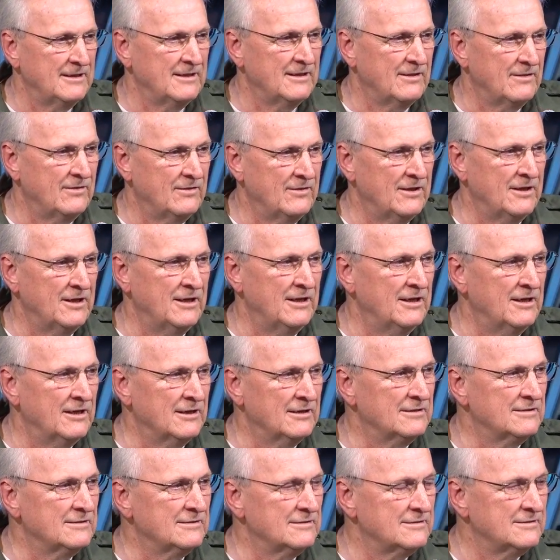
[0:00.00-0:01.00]
The, uh,
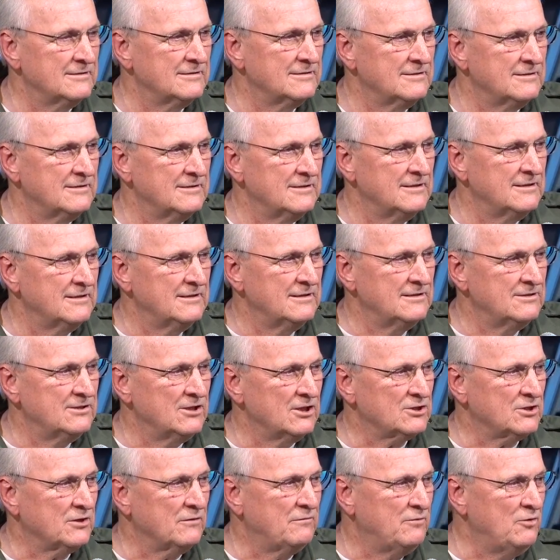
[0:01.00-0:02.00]

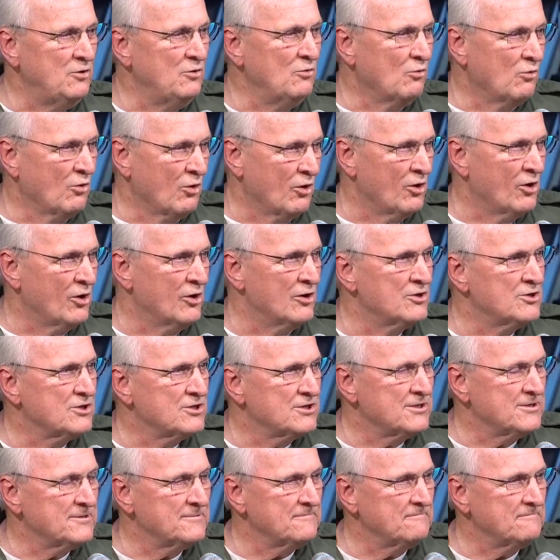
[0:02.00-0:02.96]
just a few words,